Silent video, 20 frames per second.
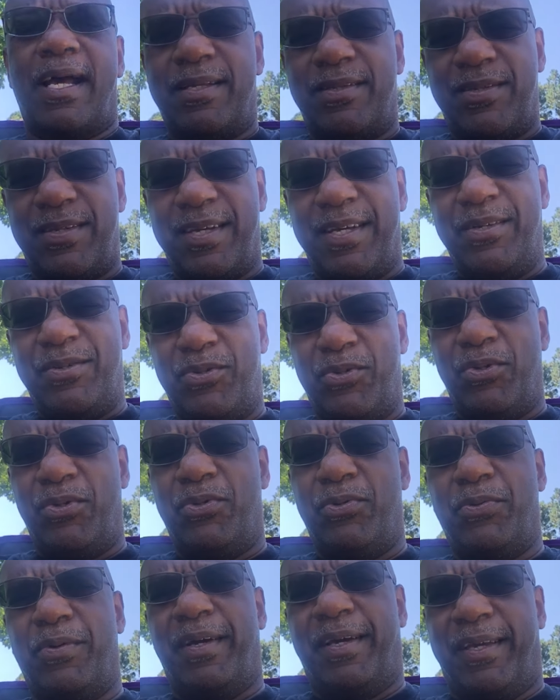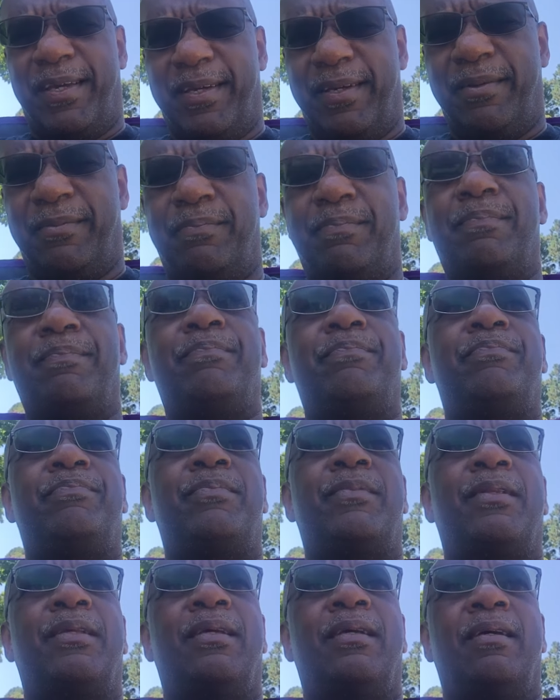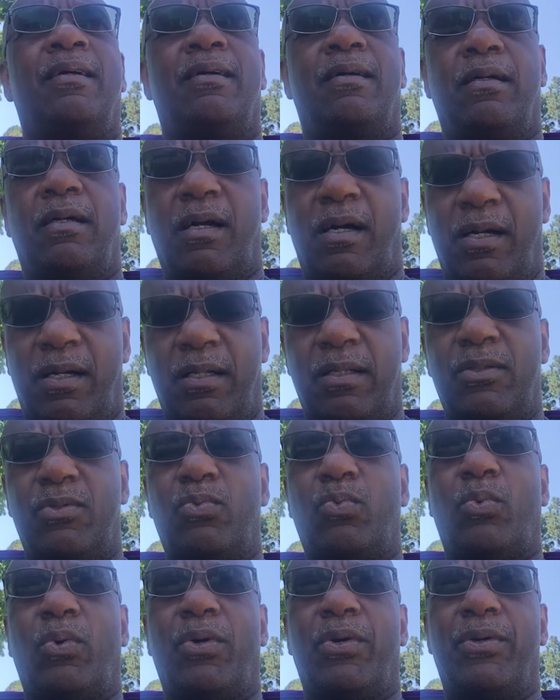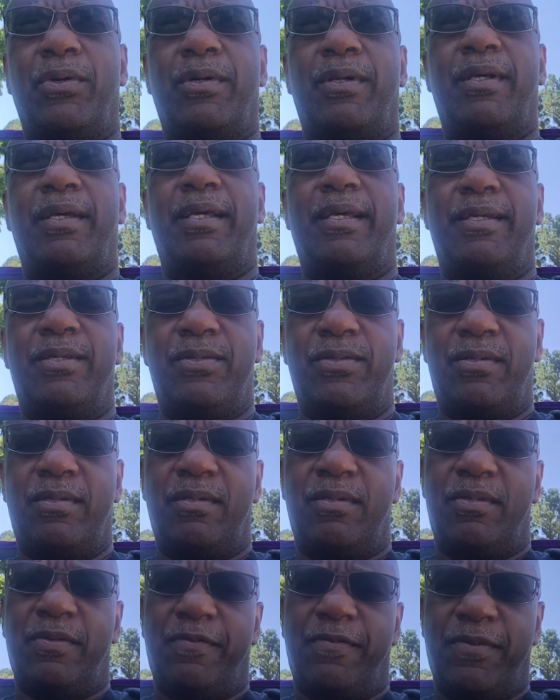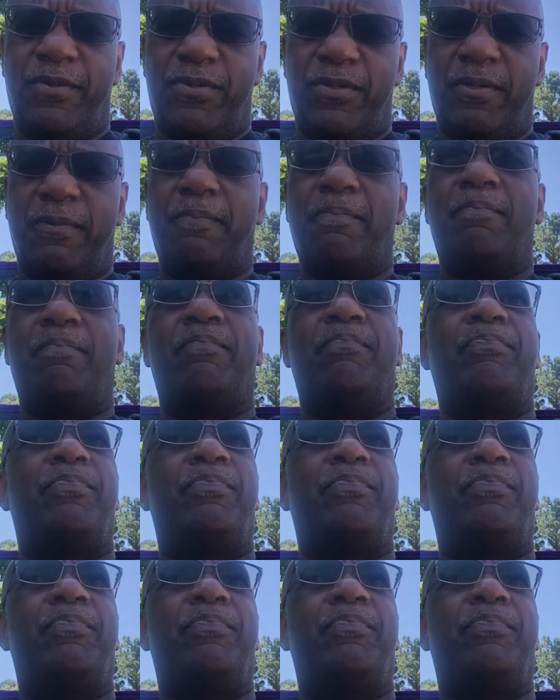I say to you again, God's word is sufficient.